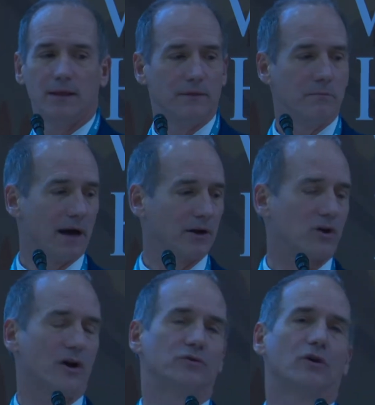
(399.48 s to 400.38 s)
the
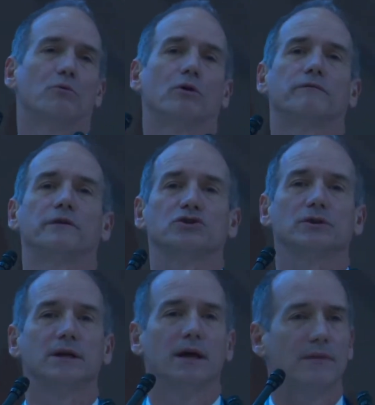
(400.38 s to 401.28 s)
mitochondria are more
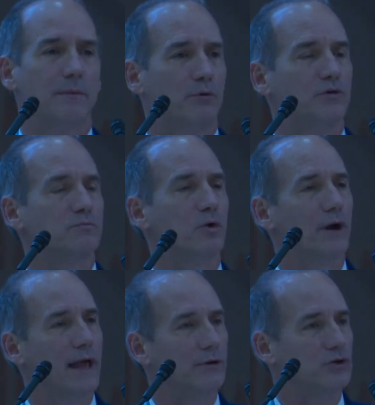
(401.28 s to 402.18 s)
efficient, they produce more
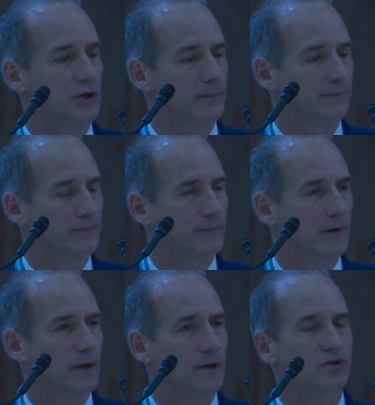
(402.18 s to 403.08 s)
energy.
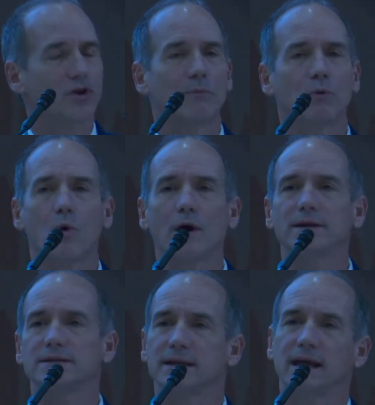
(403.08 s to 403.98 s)
So number one
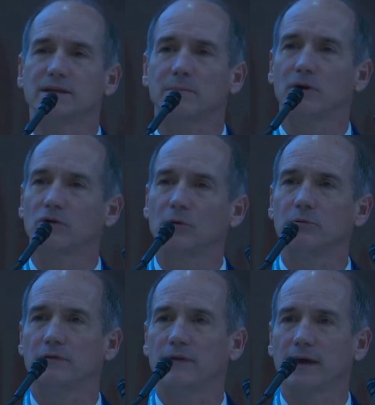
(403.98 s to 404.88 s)
is an
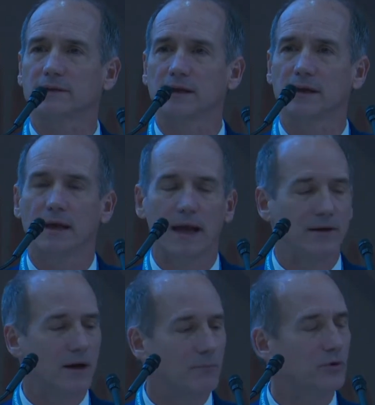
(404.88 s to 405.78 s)
antimicrobial effect, and
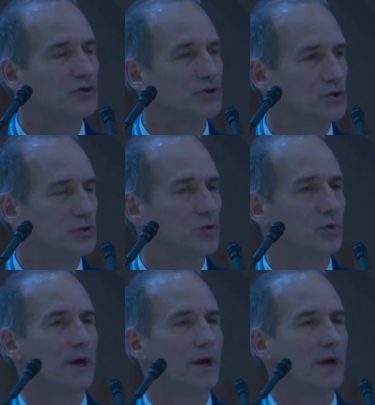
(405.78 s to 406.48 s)
number two